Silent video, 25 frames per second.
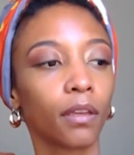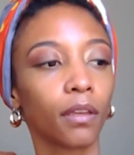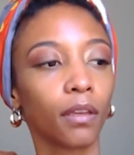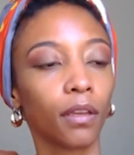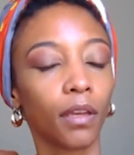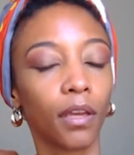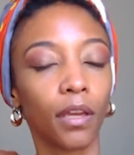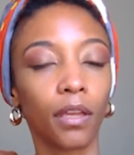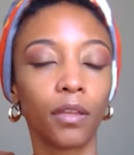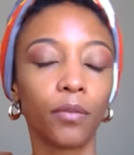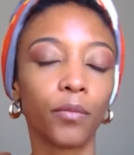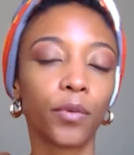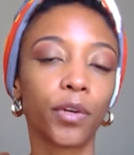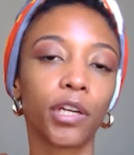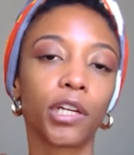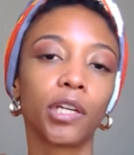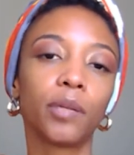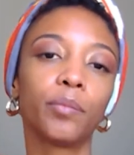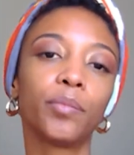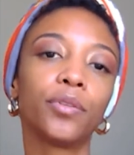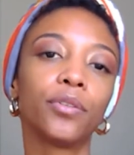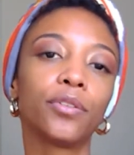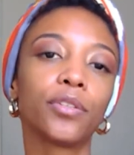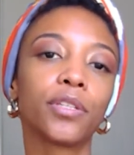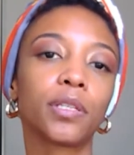and then we're going to
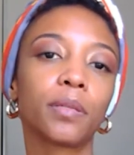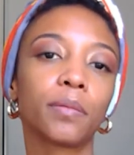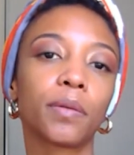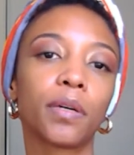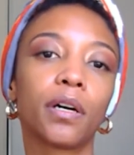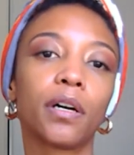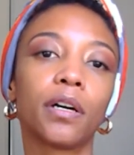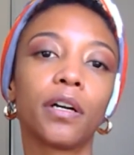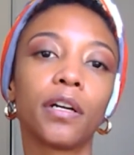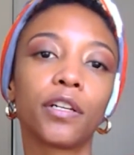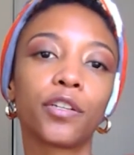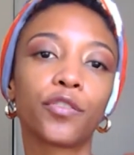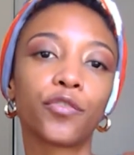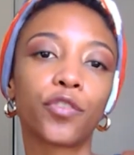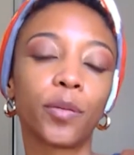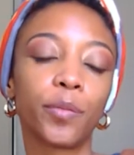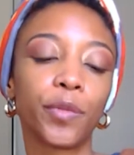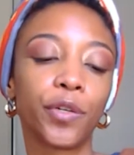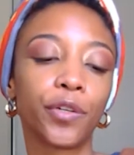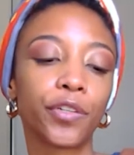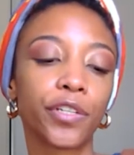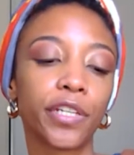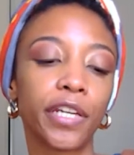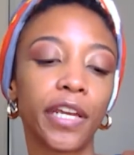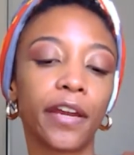pull some cards from your
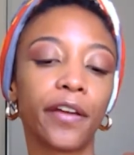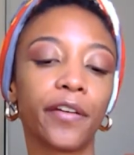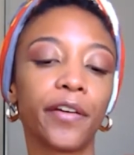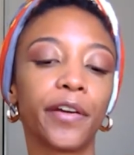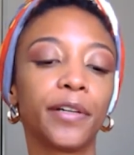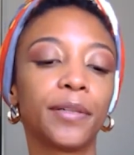tarot